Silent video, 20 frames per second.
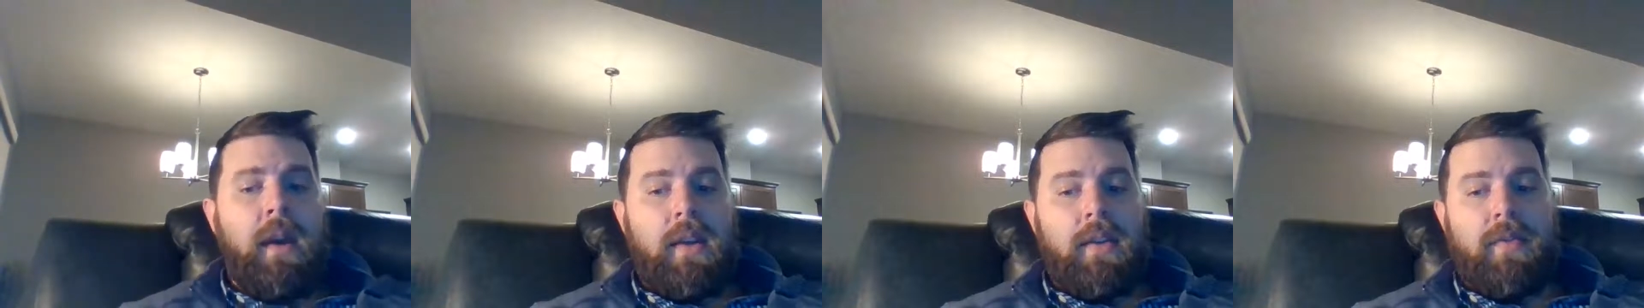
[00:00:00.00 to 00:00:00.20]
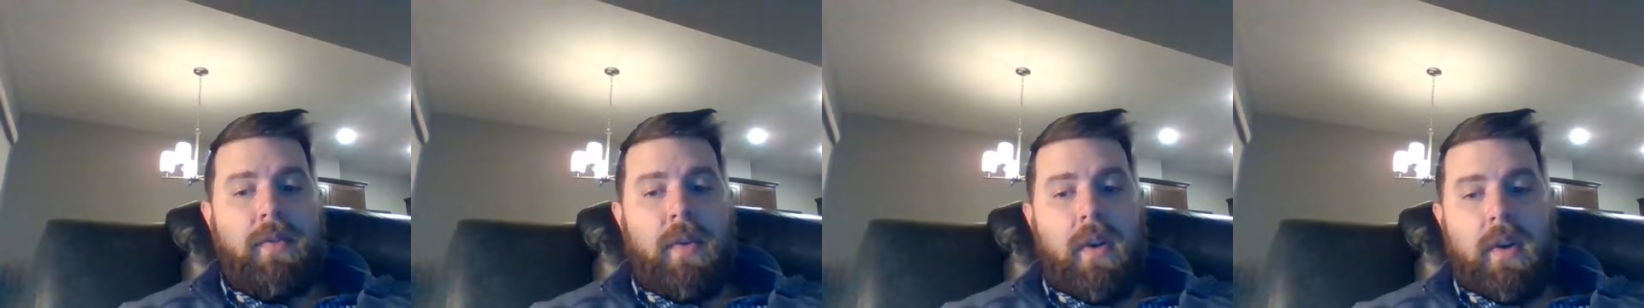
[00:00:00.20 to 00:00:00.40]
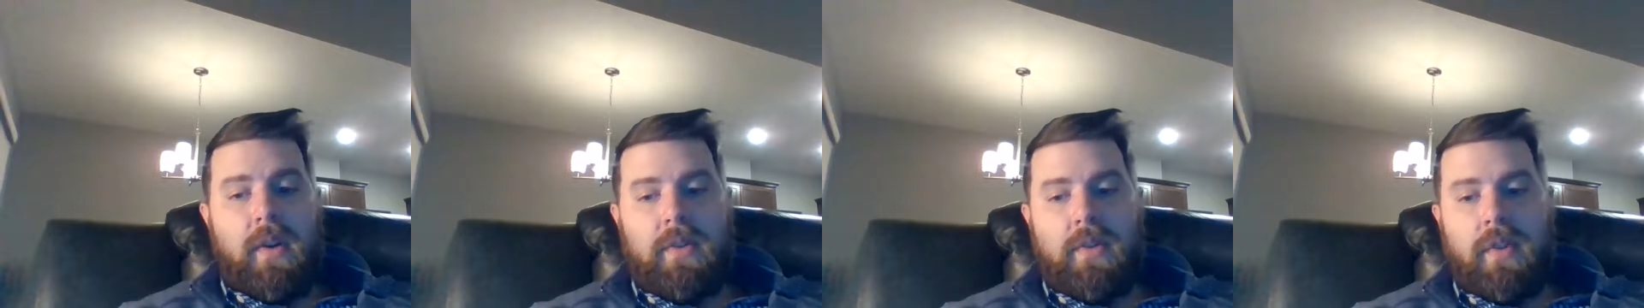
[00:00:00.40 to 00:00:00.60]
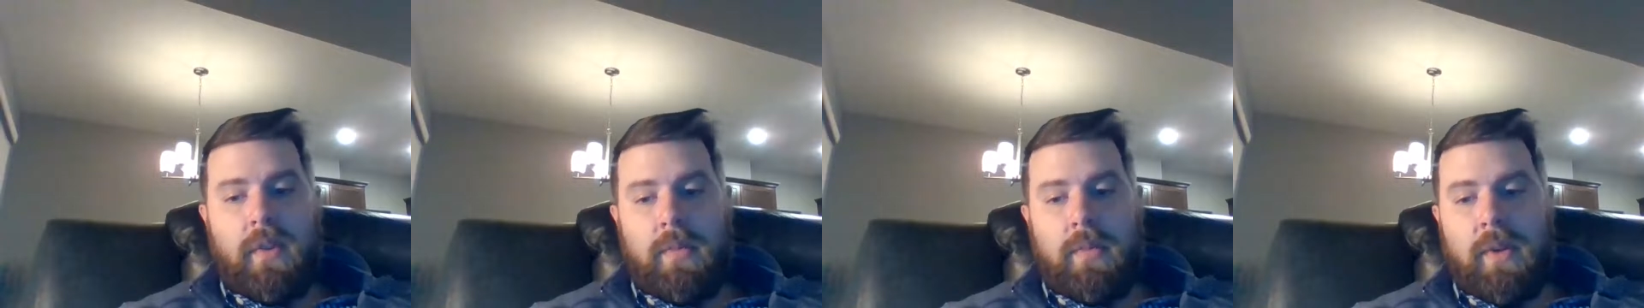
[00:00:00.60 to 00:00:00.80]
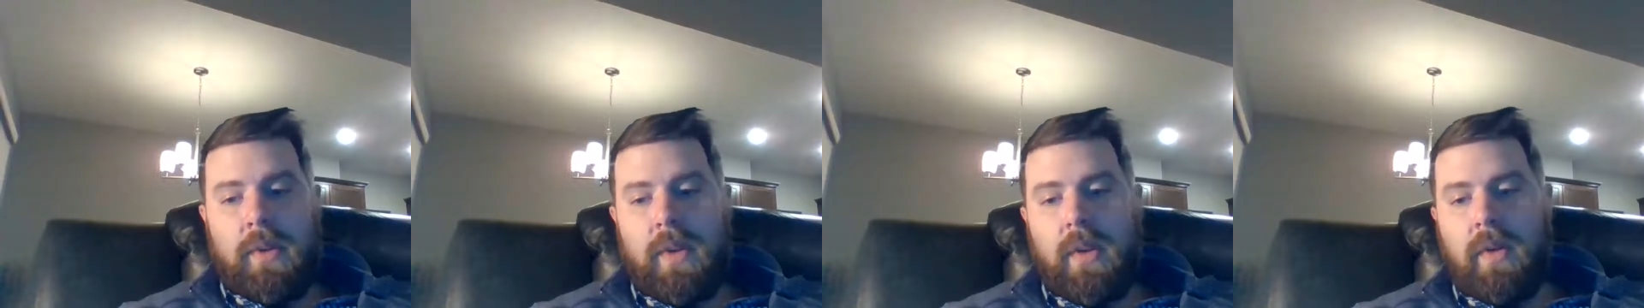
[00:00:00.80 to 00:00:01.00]
As far as
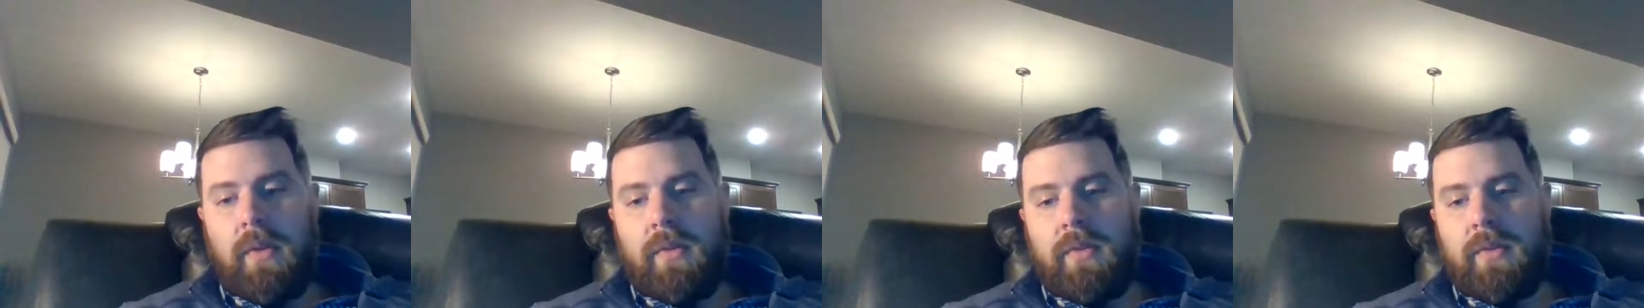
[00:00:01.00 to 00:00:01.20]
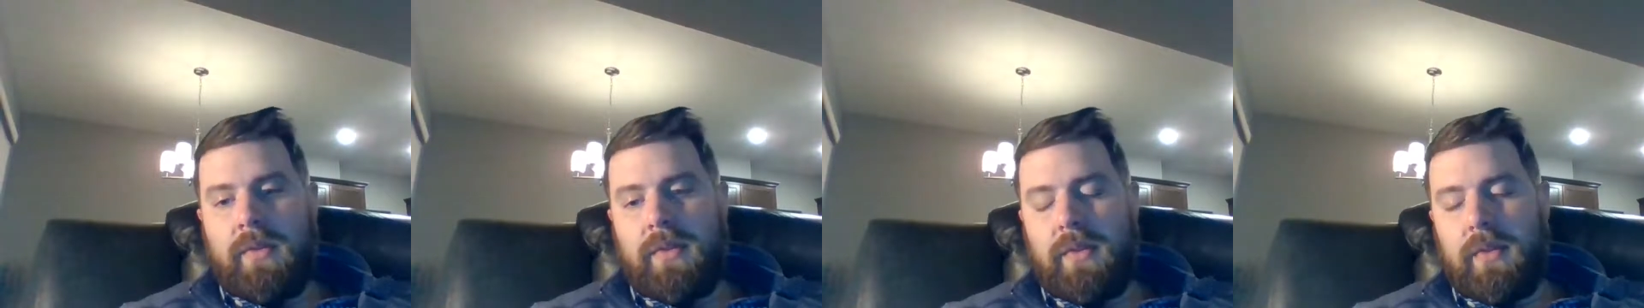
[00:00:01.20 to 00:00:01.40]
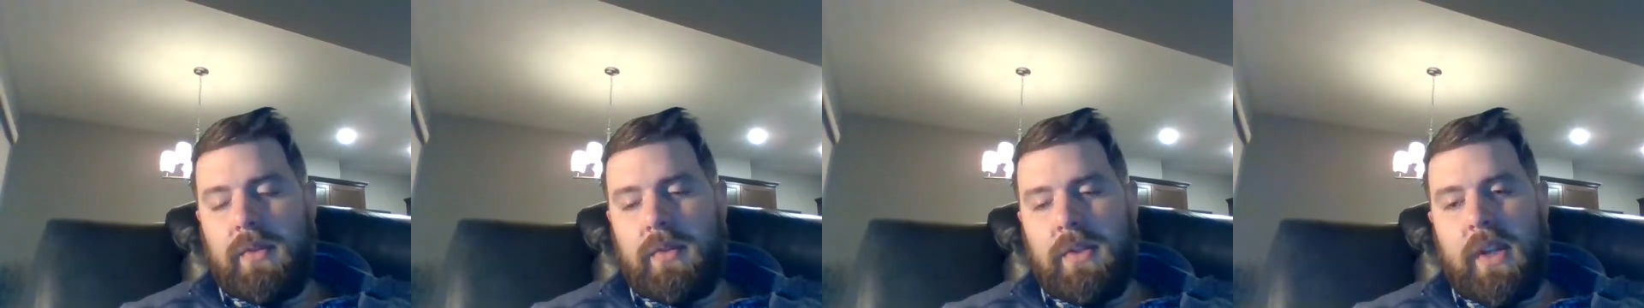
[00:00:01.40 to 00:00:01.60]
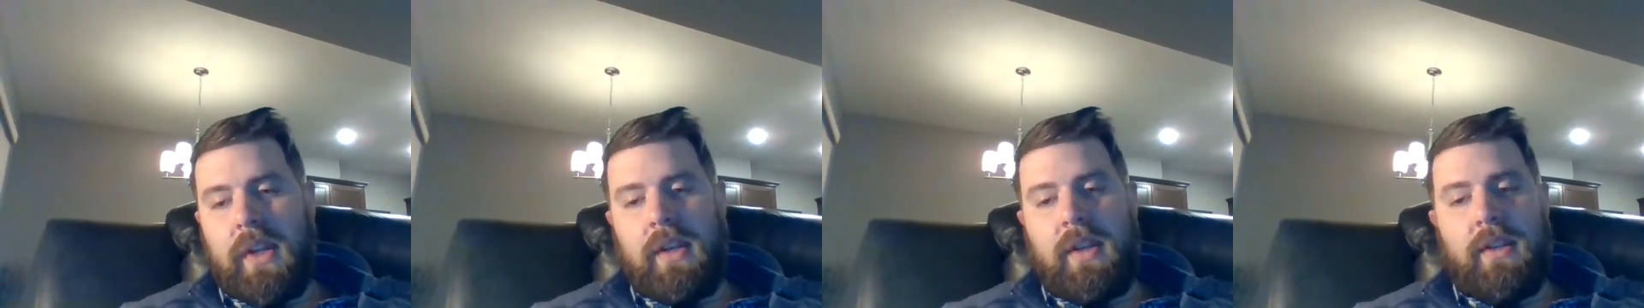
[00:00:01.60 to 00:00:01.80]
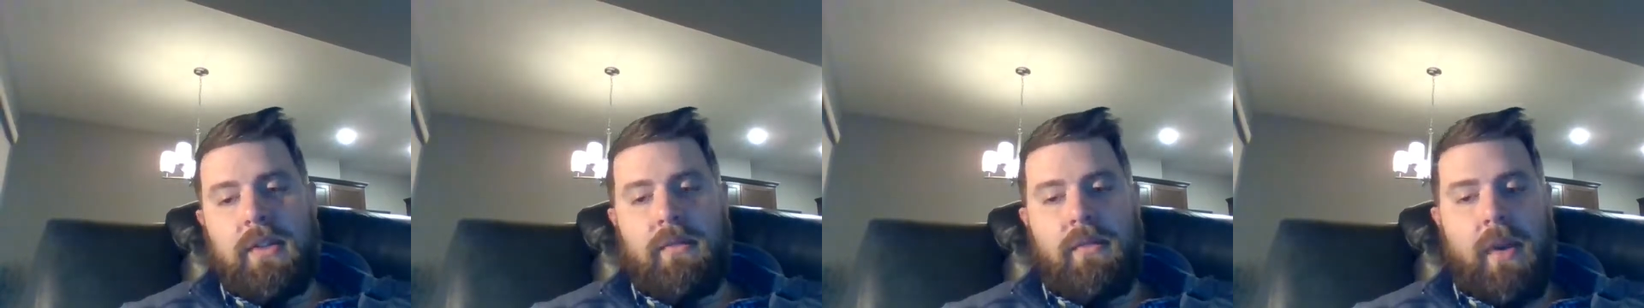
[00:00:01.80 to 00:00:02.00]
Sherman goes,
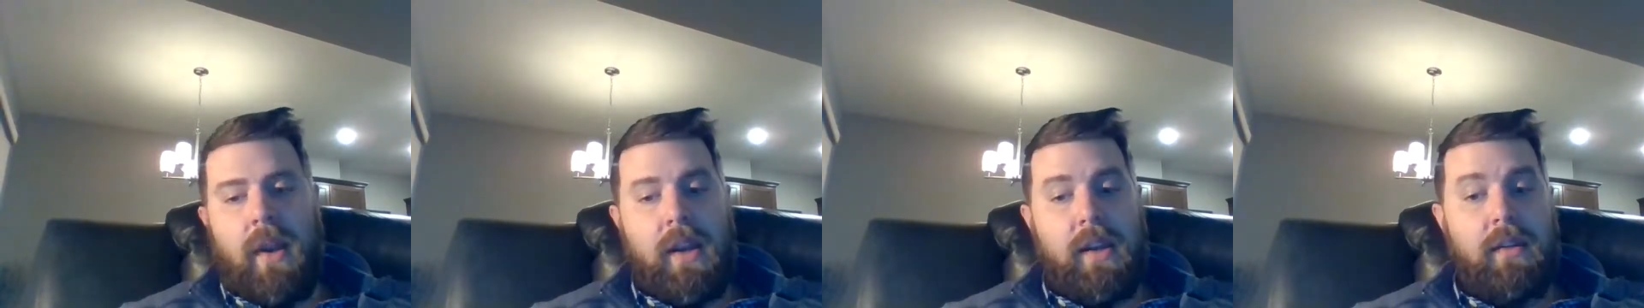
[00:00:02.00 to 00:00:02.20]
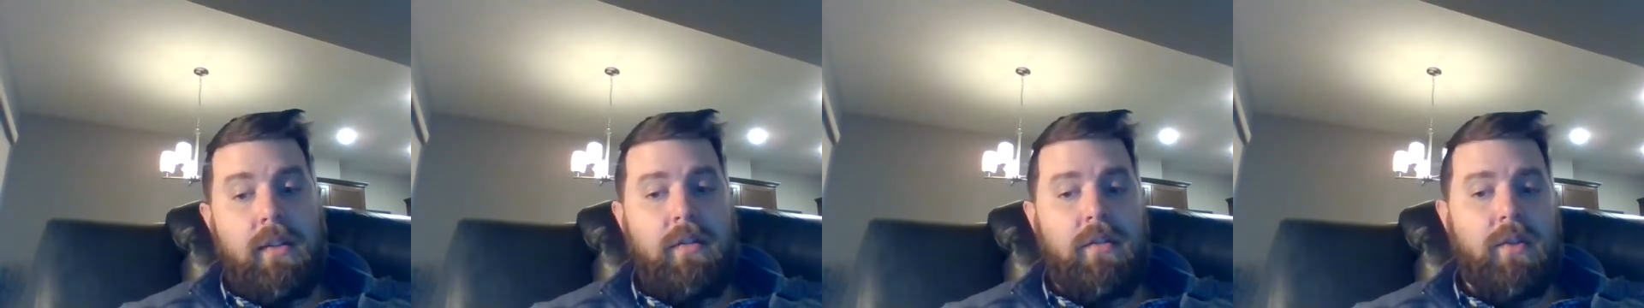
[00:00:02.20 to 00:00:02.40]
JD's right.